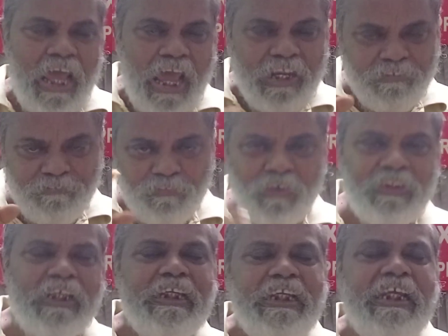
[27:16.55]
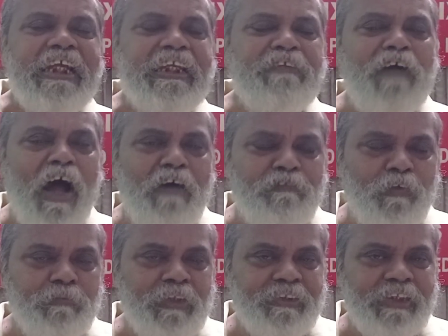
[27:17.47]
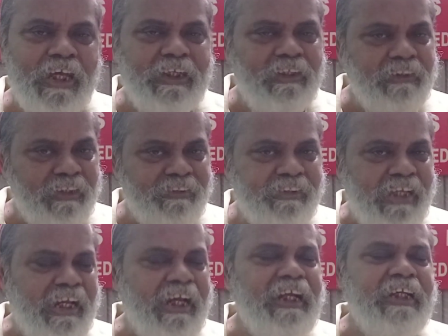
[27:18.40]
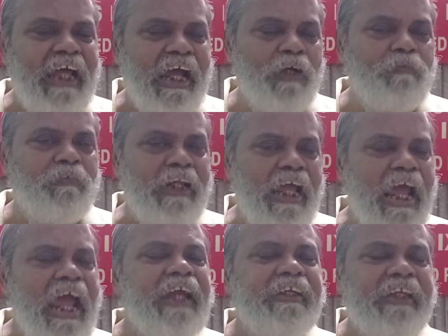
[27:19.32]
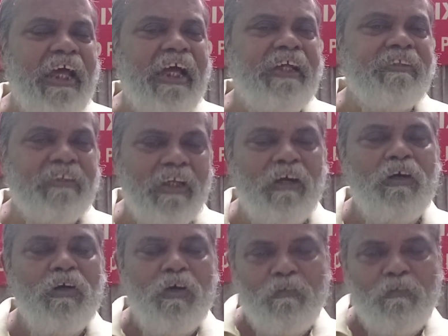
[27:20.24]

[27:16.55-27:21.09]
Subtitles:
and for the negative half of the cycle, the second diode will act as a